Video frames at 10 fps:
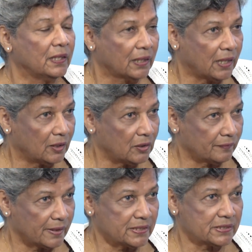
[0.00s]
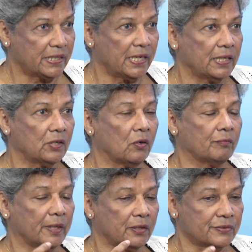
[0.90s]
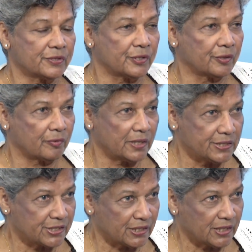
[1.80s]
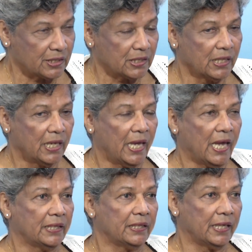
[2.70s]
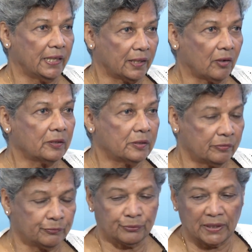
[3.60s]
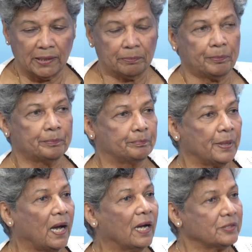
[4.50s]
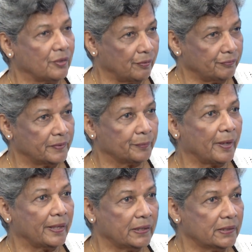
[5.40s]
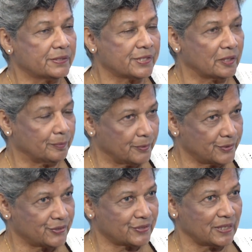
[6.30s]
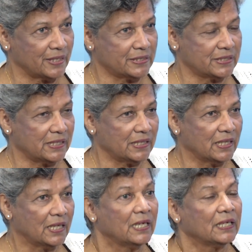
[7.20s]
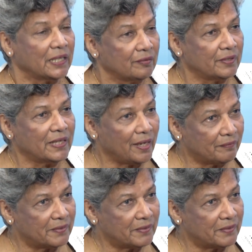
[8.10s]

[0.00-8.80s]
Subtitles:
color of their skin or because of their religion, and they are not fully part of the wider Singapore society. Can we have